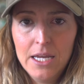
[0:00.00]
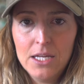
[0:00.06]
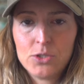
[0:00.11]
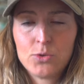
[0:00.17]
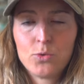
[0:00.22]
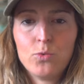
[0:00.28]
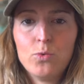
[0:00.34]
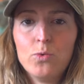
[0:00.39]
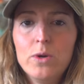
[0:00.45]

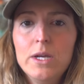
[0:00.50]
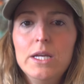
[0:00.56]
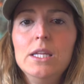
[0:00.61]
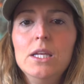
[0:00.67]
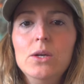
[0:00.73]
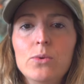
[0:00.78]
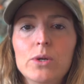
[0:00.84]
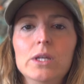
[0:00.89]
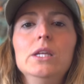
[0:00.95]
it's
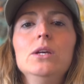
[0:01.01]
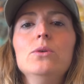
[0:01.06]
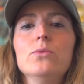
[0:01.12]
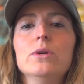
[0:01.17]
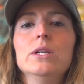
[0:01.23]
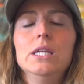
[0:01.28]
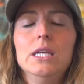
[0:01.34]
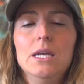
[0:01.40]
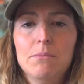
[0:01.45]
really, really,
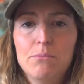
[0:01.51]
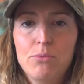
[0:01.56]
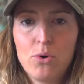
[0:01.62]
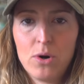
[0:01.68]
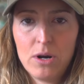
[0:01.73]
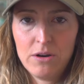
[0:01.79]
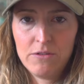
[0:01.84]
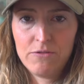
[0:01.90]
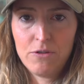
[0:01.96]
really
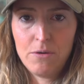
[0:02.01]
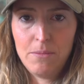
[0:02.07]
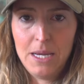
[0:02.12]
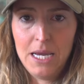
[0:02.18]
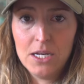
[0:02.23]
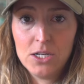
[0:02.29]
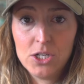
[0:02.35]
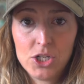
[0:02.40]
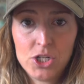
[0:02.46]
important for
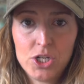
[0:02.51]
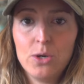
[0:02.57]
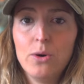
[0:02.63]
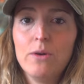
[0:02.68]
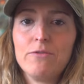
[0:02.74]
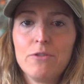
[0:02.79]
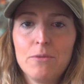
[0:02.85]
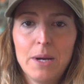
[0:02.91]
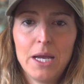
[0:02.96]
me to show
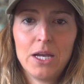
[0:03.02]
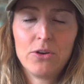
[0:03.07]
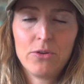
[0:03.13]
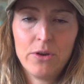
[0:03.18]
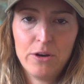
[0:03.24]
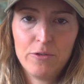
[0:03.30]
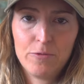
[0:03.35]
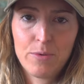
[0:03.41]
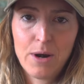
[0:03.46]
up for my
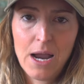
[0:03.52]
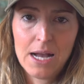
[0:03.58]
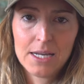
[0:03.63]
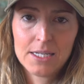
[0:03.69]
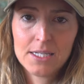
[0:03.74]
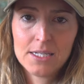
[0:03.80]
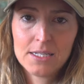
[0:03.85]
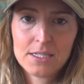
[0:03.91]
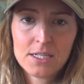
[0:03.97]
creative
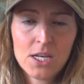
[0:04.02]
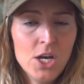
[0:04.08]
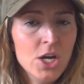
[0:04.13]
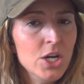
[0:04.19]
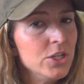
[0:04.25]
practice,